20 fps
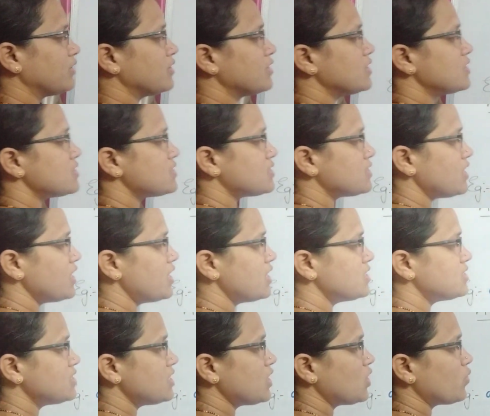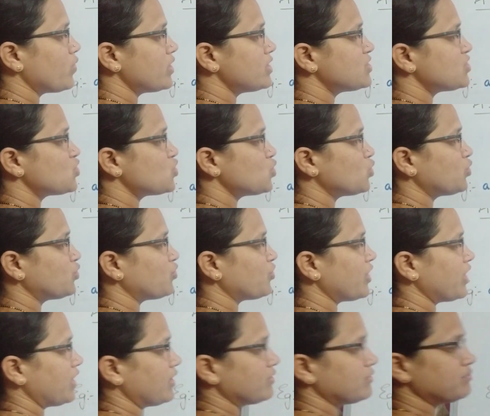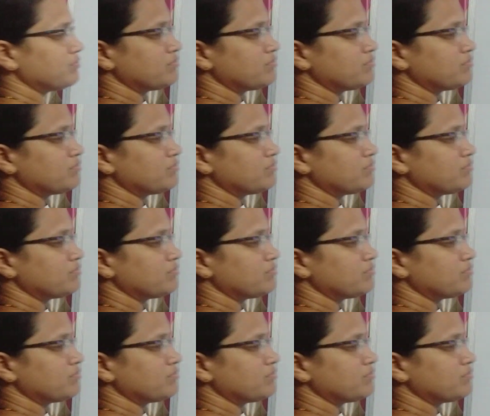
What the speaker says: C is equals to 3.